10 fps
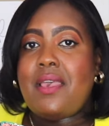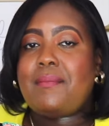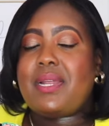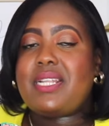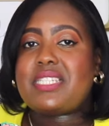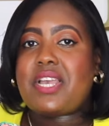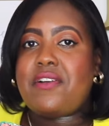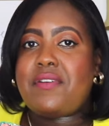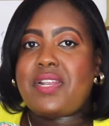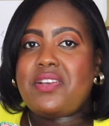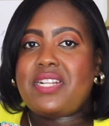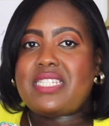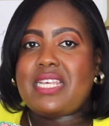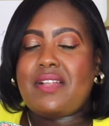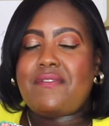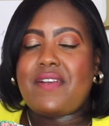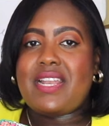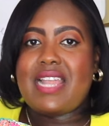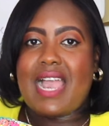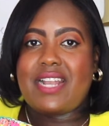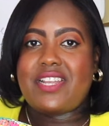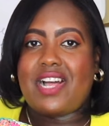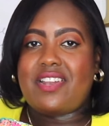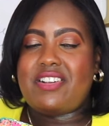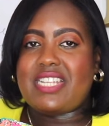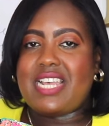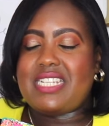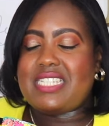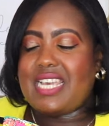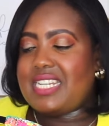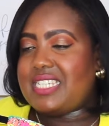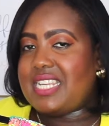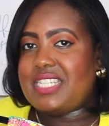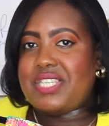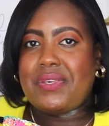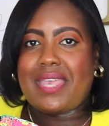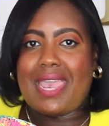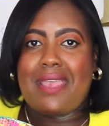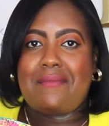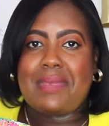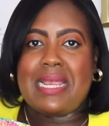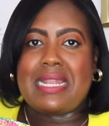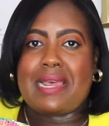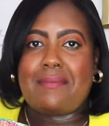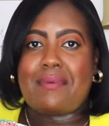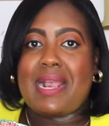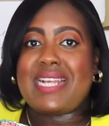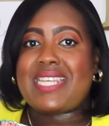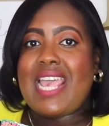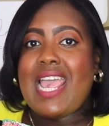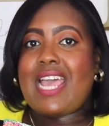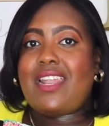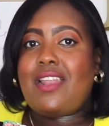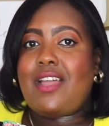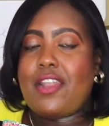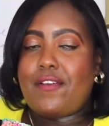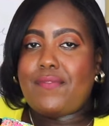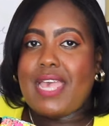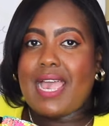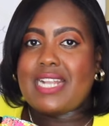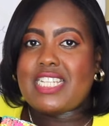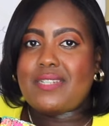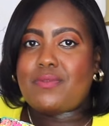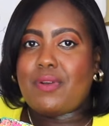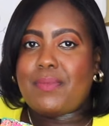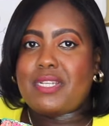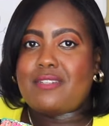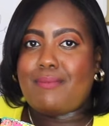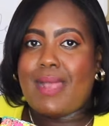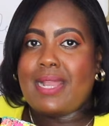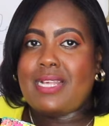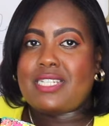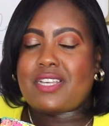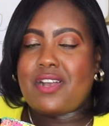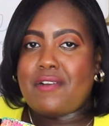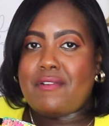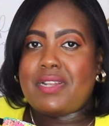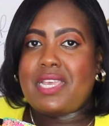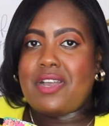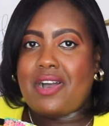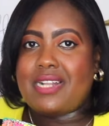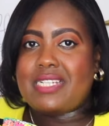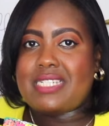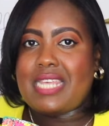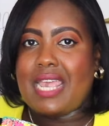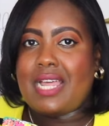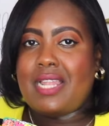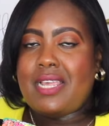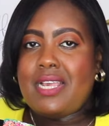but it's currently on sale for $9.10. You can't beat that price. And a lot of the items from this brand is currently on sale.